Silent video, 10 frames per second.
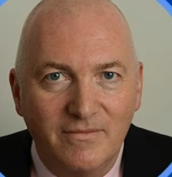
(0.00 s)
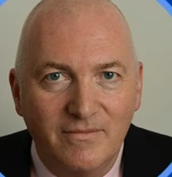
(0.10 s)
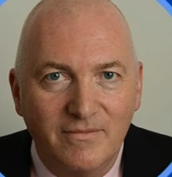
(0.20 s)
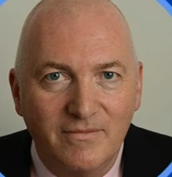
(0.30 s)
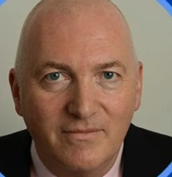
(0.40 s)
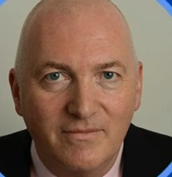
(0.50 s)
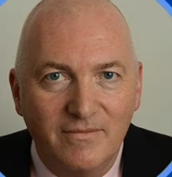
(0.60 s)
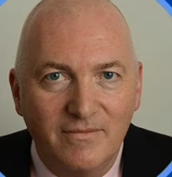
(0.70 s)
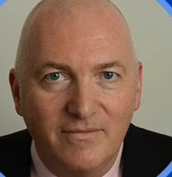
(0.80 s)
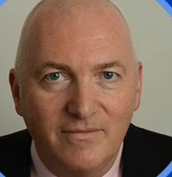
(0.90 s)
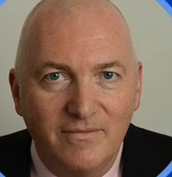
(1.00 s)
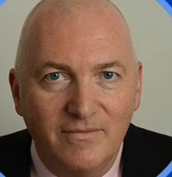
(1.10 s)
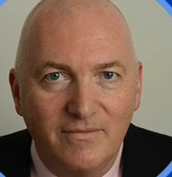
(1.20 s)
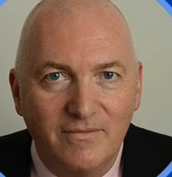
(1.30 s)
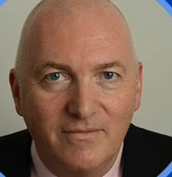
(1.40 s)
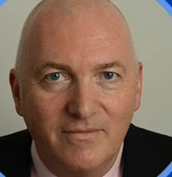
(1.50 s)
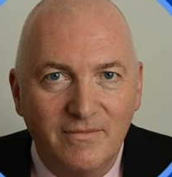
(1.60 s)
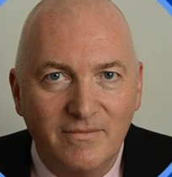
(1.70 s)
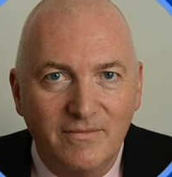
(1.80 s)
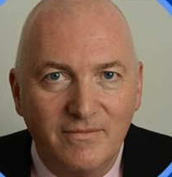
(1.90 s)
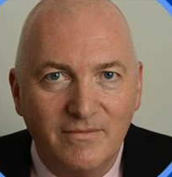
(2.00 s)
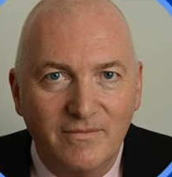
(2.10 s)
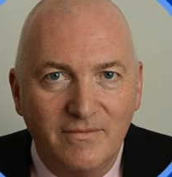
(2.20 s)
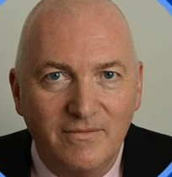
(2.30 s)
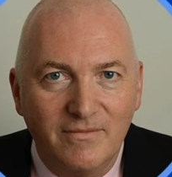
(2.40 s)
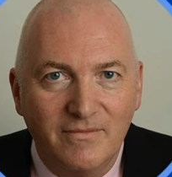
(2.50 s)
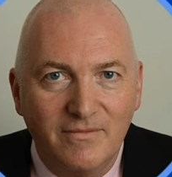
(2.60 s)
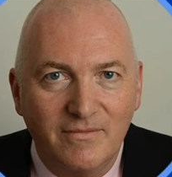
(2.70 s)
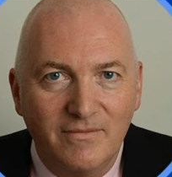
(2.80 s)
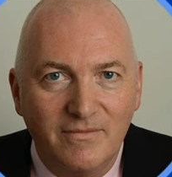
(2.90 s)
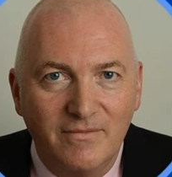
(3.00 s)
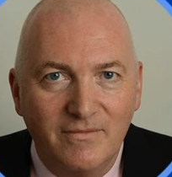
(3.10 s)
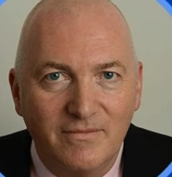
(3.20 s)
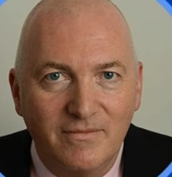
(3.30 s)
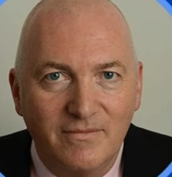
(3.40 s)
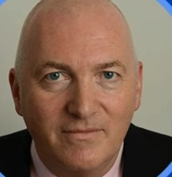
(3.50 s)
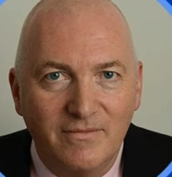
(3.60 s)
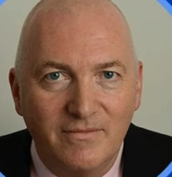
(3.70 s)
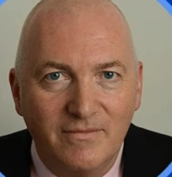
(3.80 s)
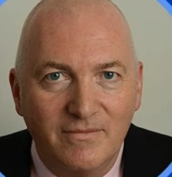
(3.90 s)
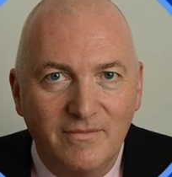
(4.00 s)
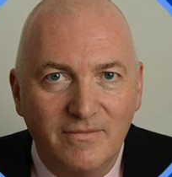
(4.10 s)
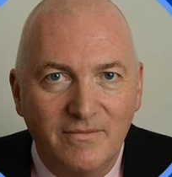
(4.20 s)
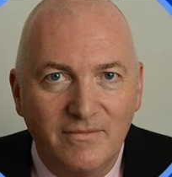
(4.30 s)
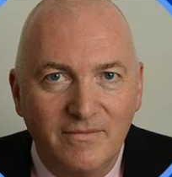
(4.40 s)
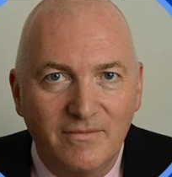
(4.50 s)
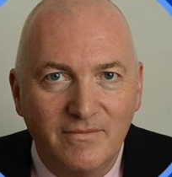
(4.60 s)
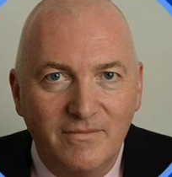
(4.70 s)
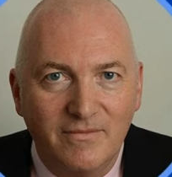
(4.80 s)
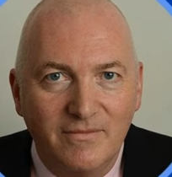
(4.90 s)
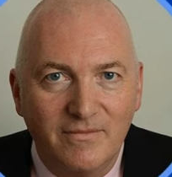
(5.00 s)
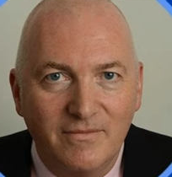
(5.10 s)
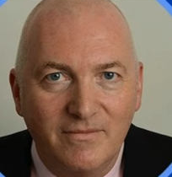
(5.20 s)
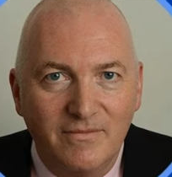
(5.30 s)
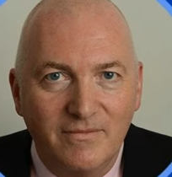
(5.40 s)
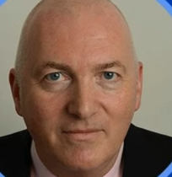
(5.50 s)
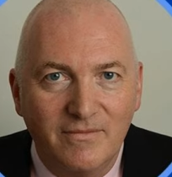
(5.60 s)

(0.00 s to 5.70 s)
(no lip movement)